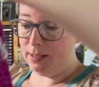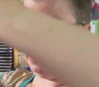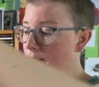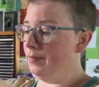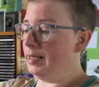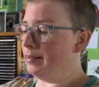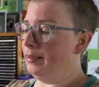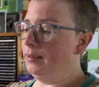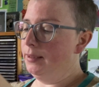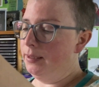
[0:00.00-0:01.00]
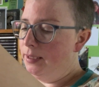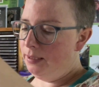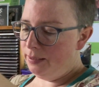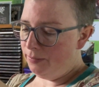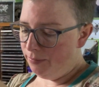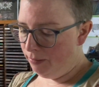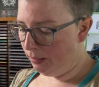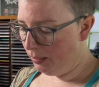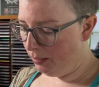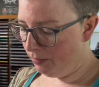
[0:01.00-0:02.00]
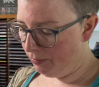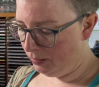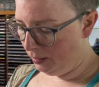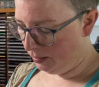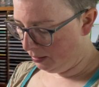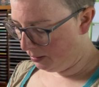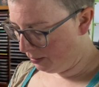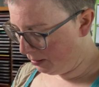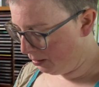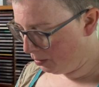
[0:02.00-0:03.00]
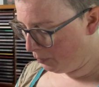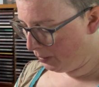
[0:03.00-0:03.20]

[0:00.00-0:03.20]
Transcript: love it. I really like it. I just